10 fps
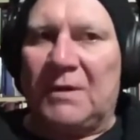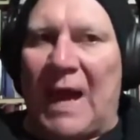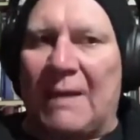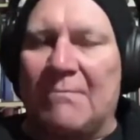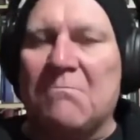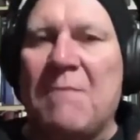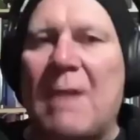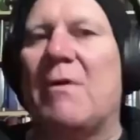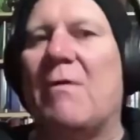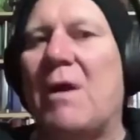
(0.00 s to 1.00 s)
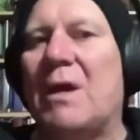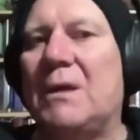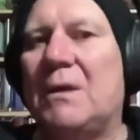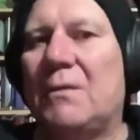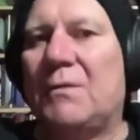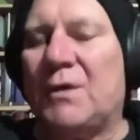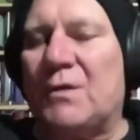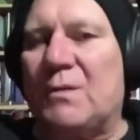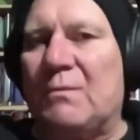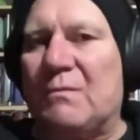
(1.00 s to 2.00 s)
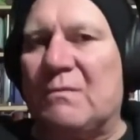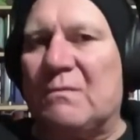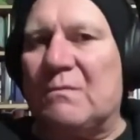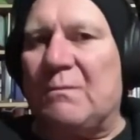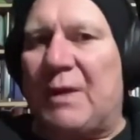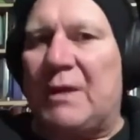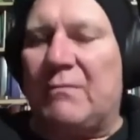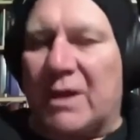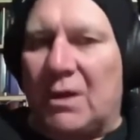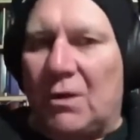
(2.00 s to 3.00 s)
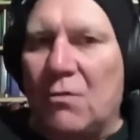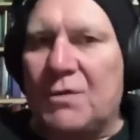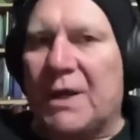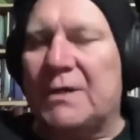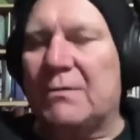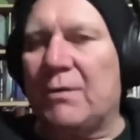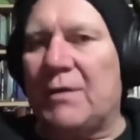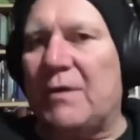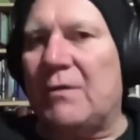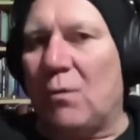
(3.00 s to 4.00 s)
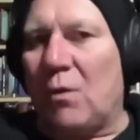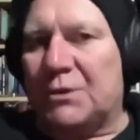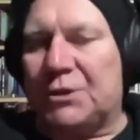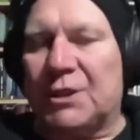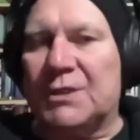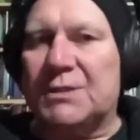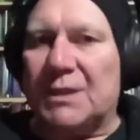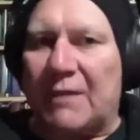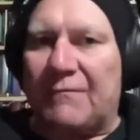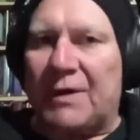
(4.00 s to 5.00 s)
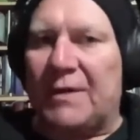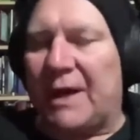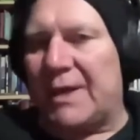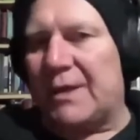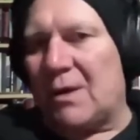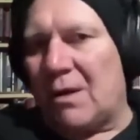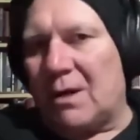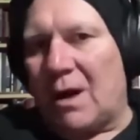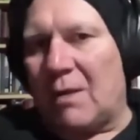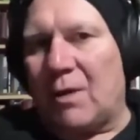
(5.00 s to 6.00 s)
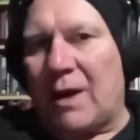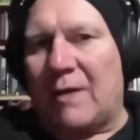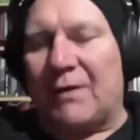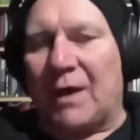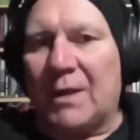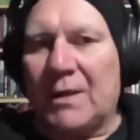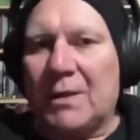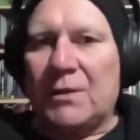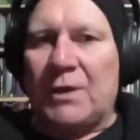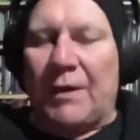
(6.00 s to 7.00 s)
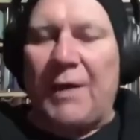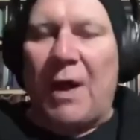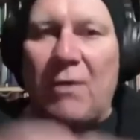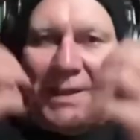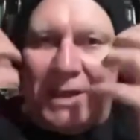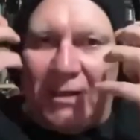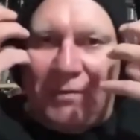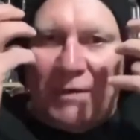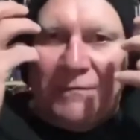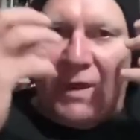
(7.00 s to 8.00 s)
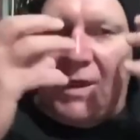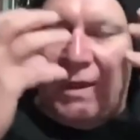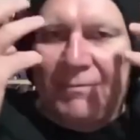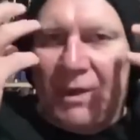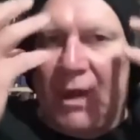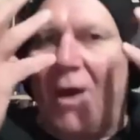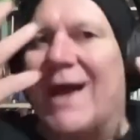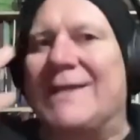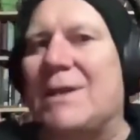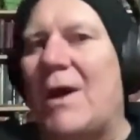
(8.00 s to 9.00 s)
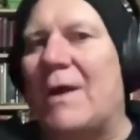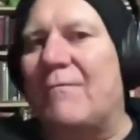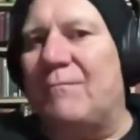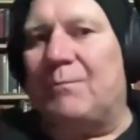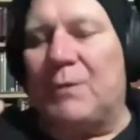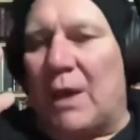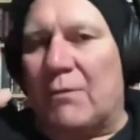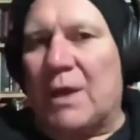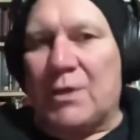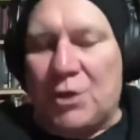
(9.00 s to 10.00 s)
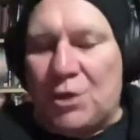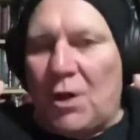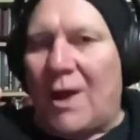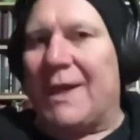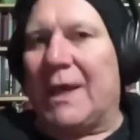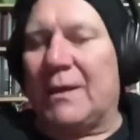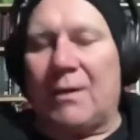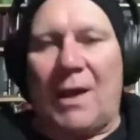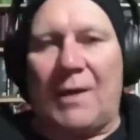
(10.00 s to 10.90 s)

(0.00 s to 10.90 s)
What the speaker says: that memory that's been recorded within the Watchers, the Nephilim, the Annunaki, and whatever. And the whole idea of the eyes, like, shining